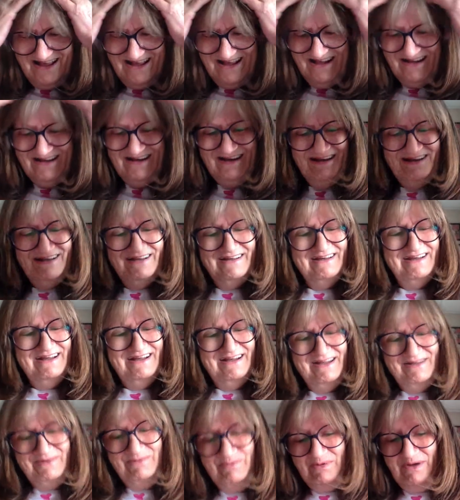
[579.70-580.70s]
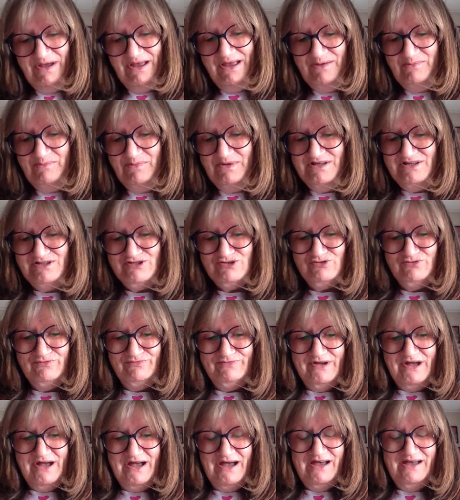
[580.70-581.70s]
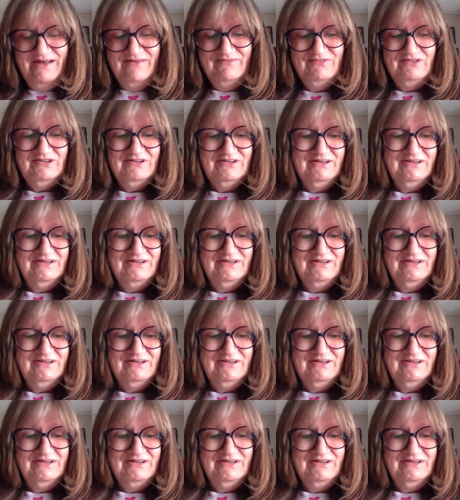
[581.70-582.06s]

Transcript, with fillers: and uh, anyway, we survived.